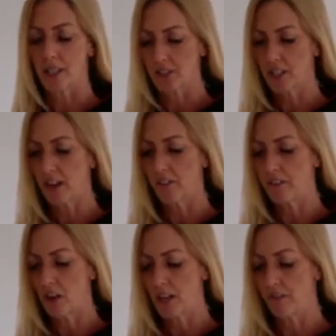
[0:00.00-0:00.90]
I'll see if I can
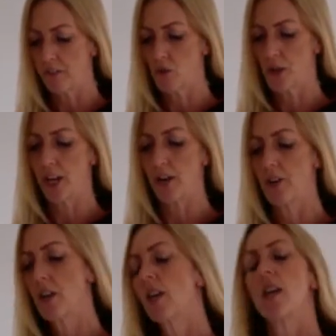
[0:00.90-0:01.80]
find it for you.
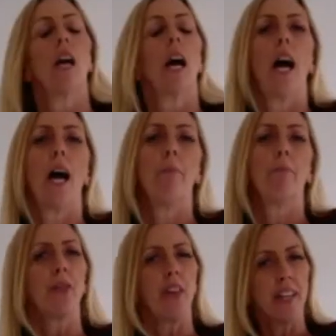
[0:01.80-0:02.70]

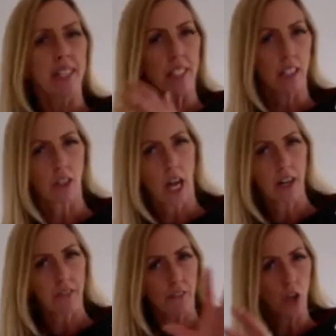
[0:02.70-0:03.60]
But then it's
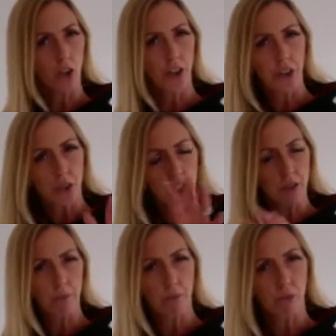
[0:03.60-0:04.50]
kind of gone through
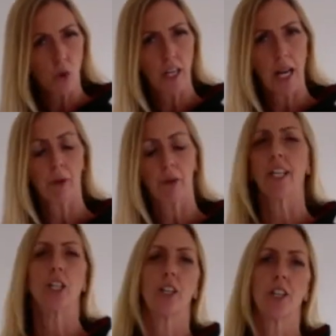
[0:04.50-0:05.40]
some more
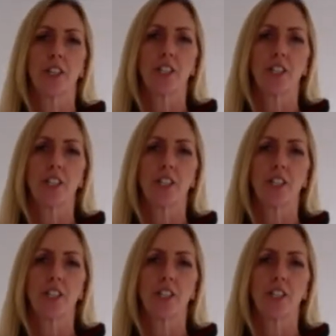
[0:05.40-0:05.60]
elaboration.